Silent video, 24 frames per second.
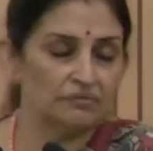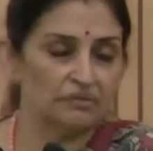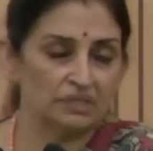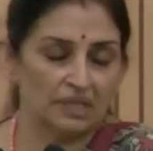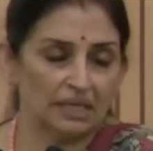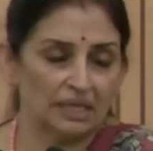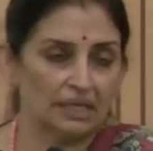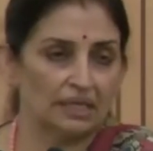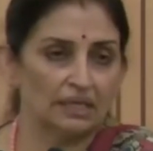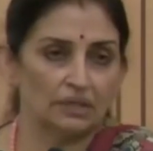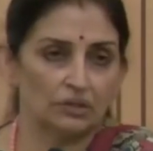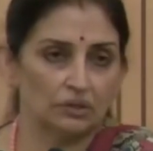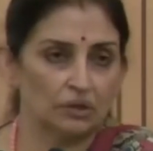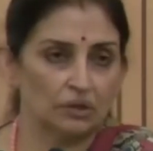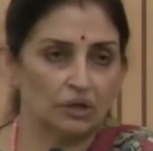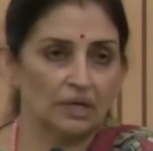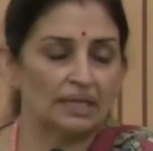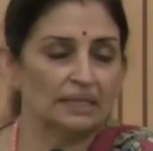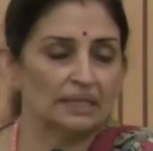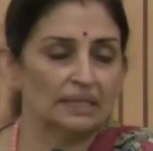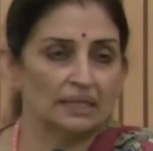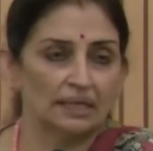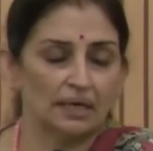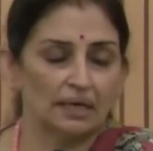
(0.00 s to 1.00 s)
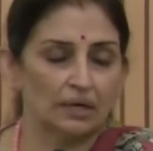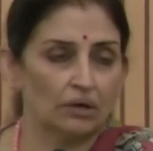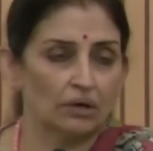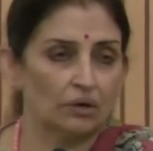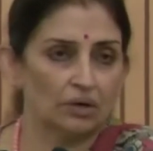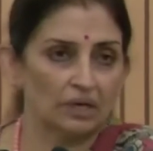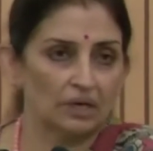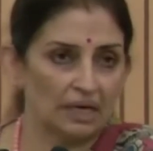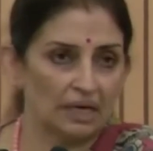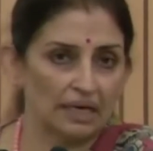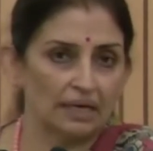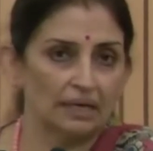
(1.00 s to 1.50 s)
training. It's not like they are
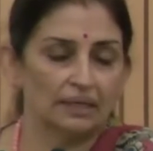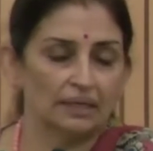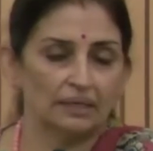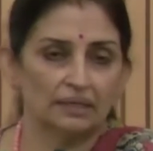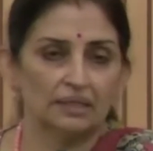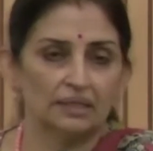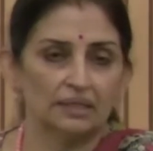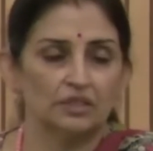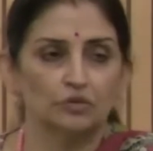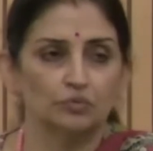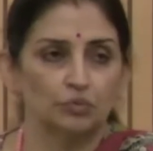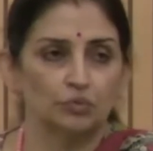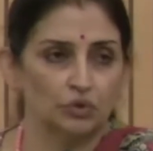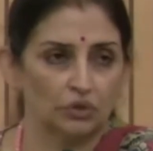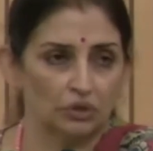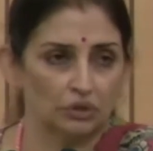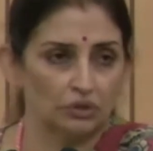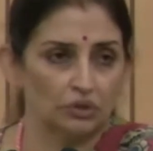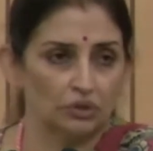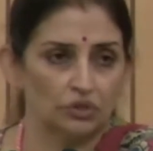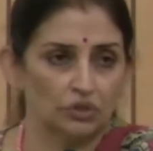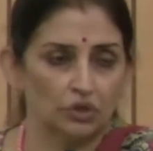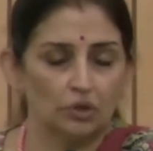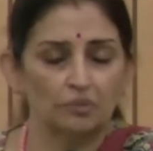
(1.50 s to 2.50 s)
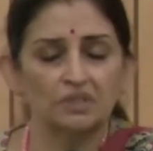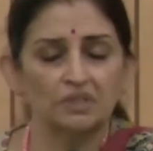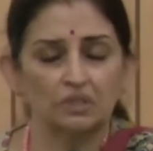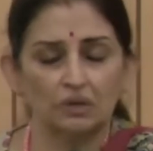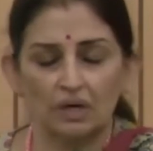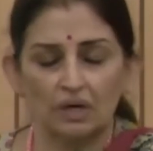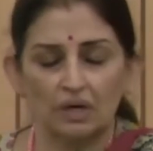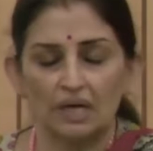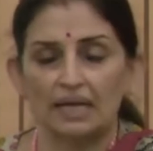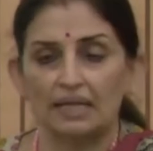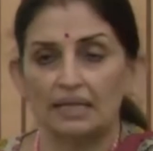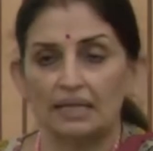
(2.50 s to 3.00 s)
not trained and they're just put on the job. It's
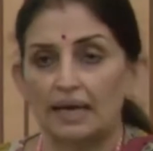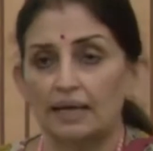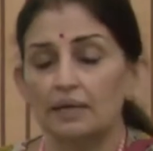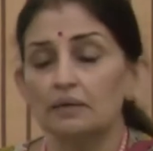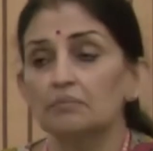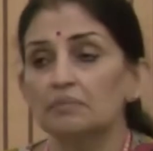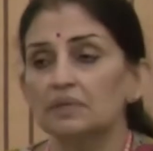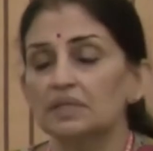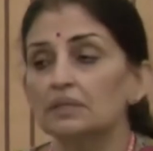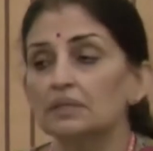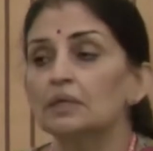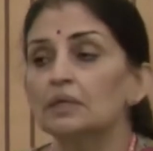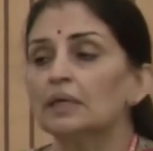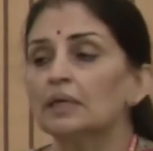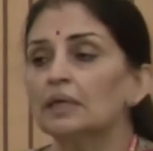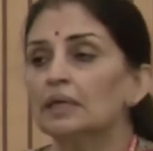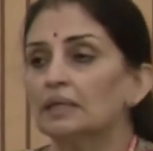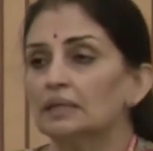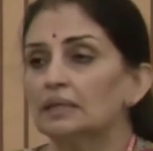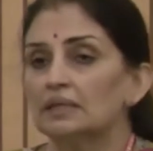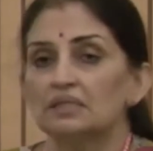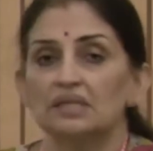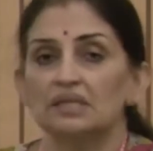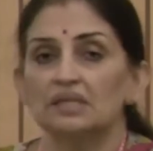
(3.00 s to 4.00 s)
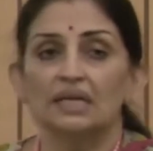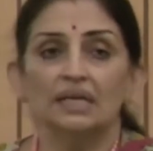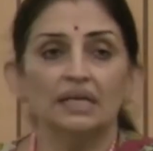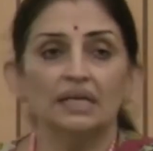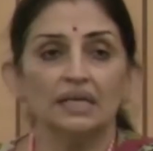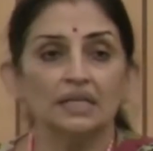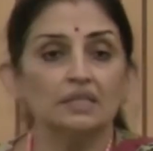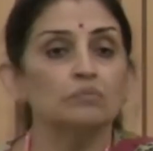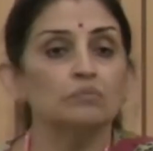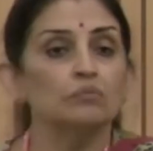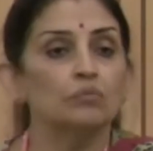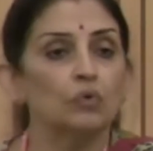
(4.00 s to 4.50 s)
not like that. But the
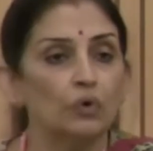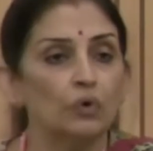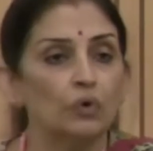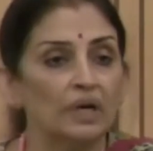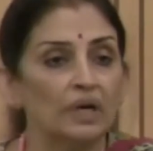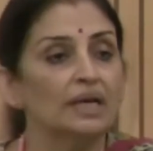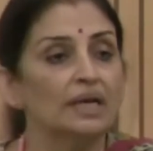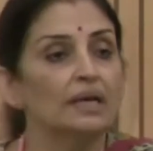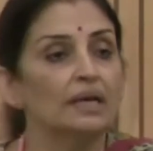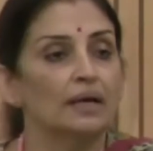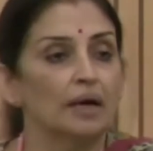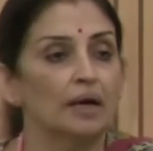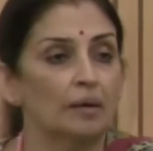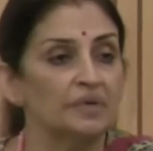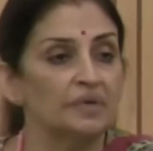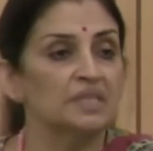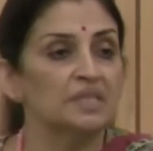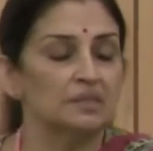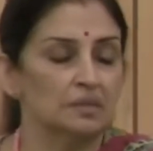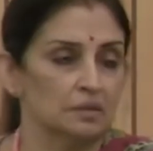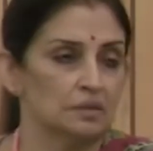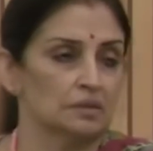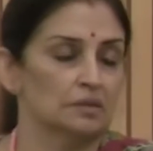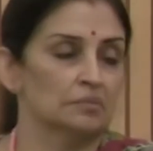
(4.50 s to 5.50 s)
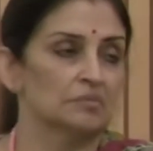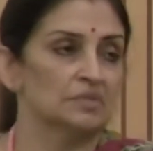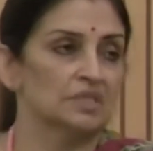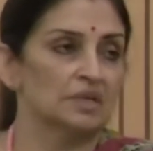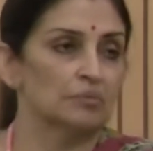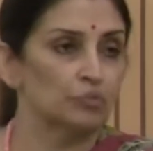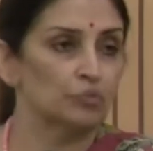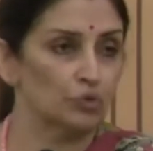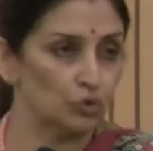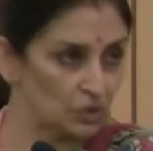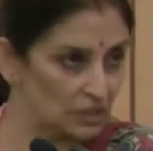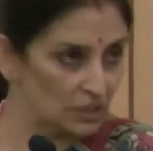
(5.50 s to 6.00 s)
training is more in government systems
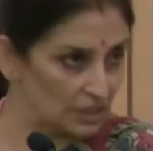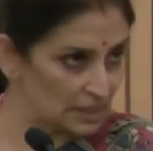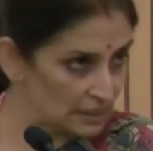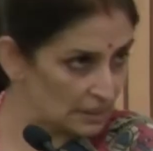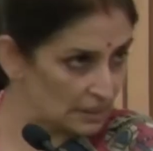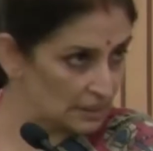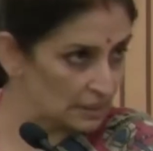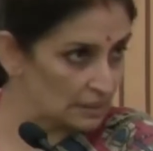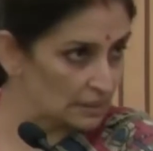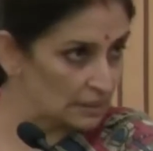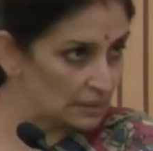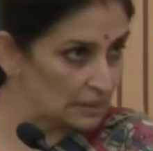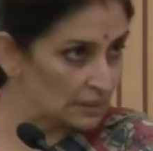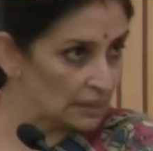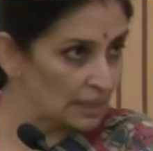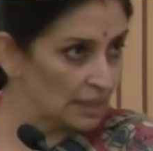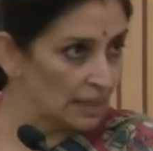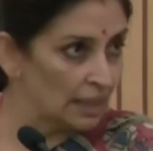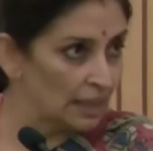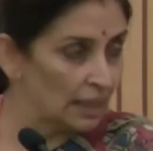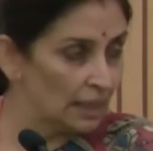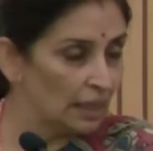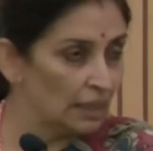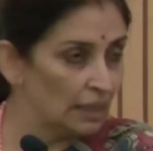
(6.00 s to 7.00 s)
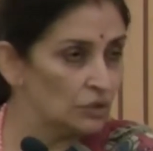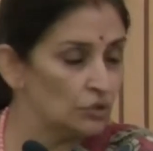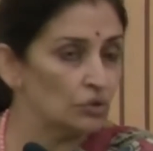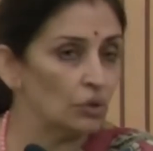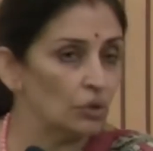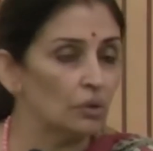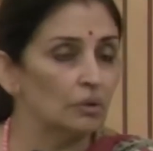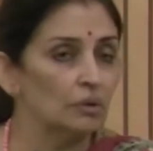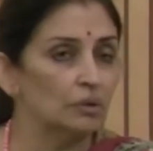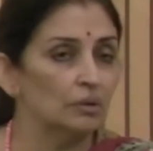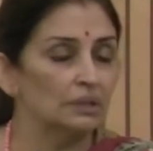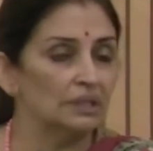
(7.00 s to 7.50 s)
and processes.
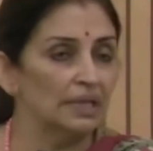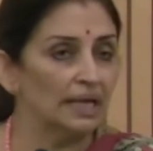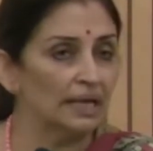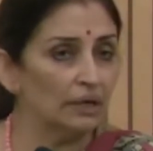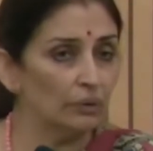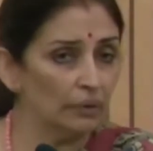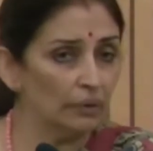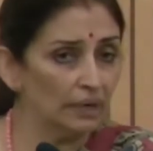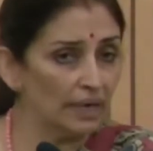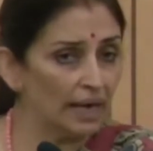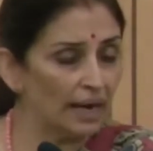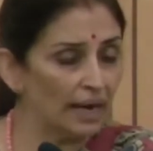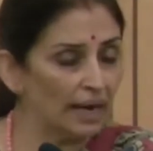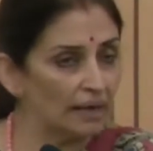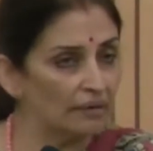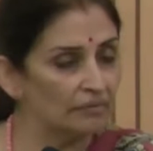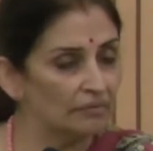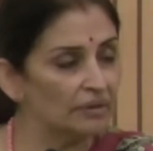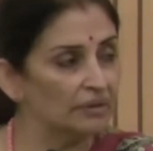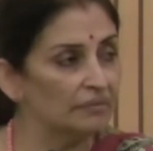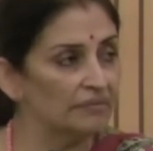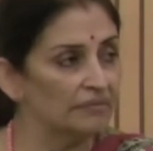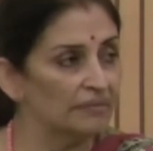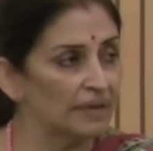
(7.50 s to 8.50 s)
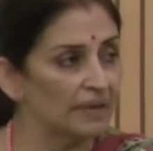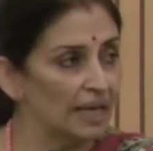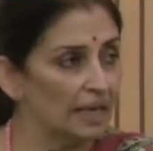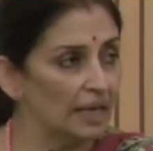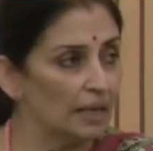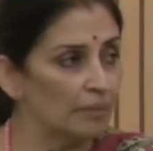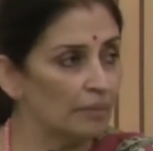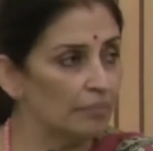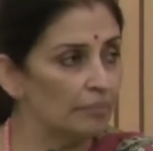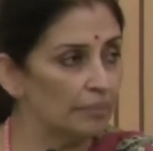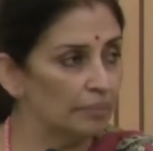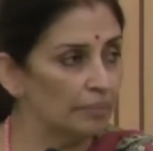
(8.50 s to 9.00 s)
So they don't have a
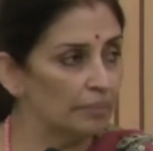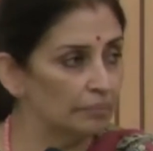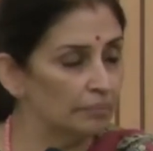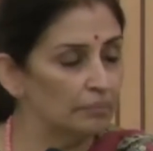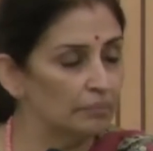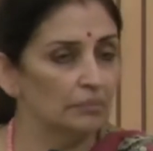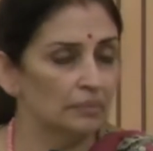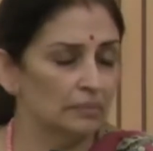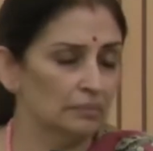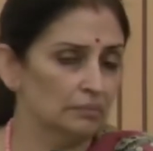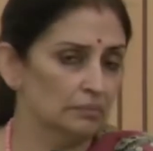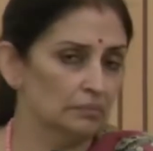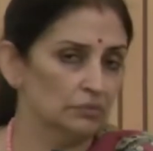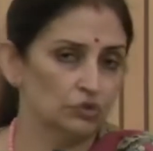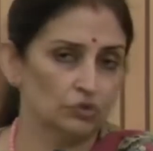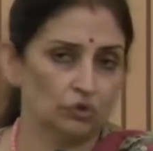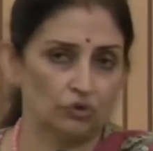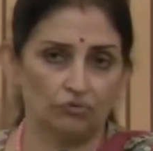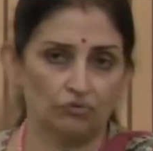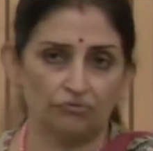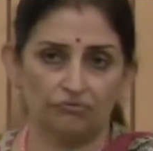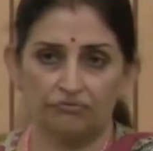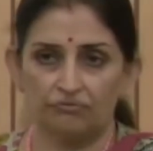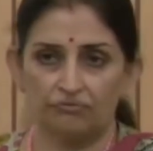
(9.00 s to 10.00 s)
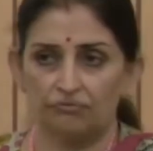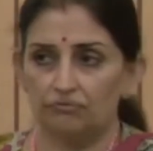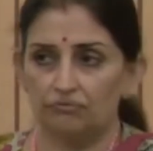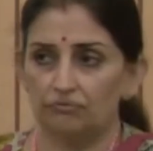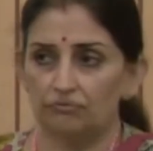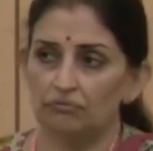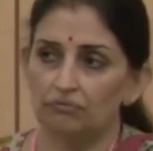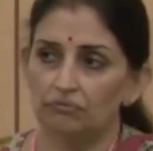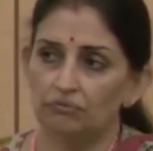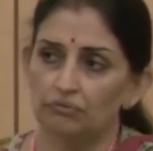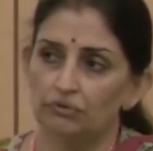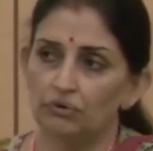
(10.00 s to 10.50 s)
very sort of,
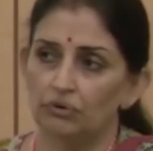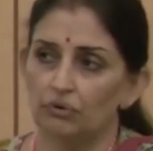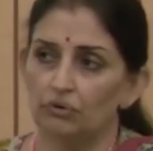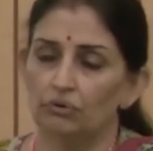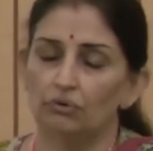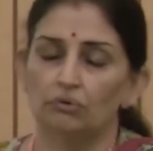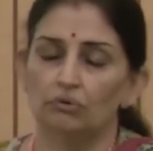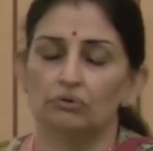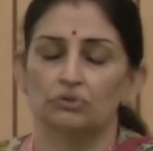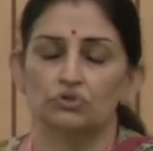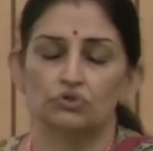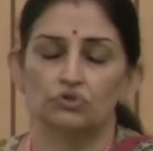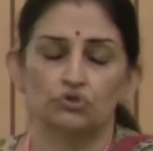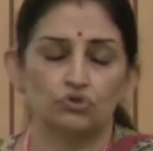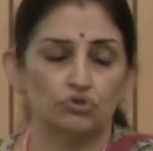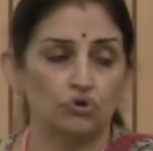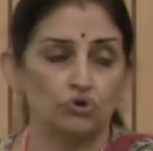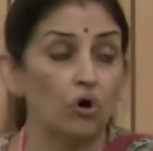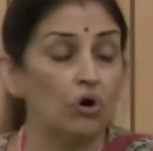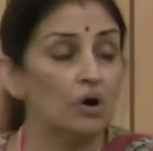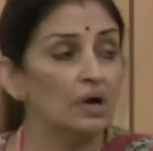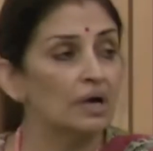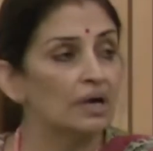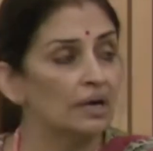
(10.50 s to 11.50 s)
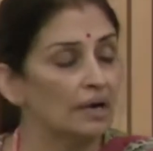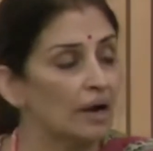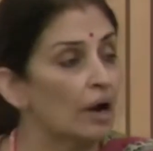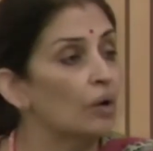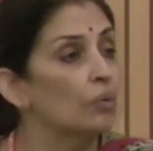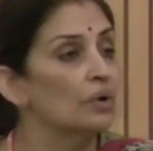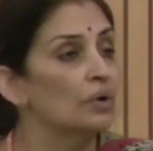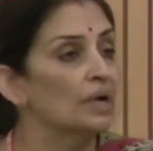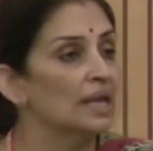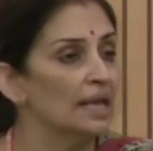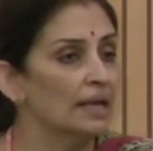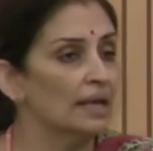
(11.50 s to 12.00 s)
you know, strong
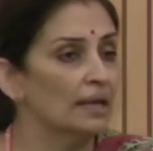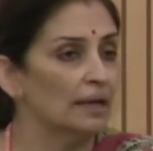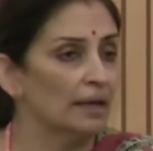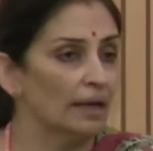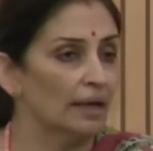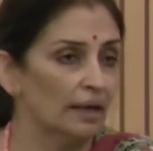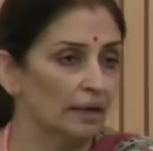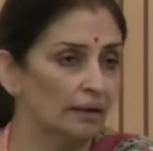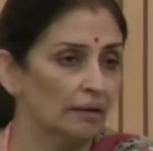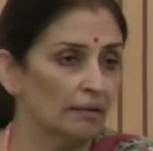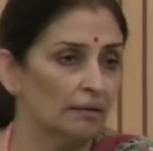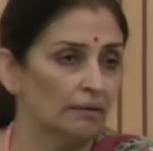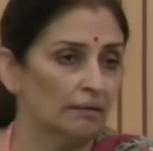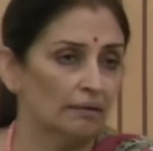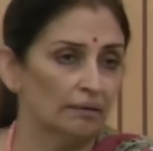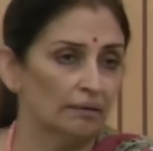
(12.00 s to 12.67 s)
grounding in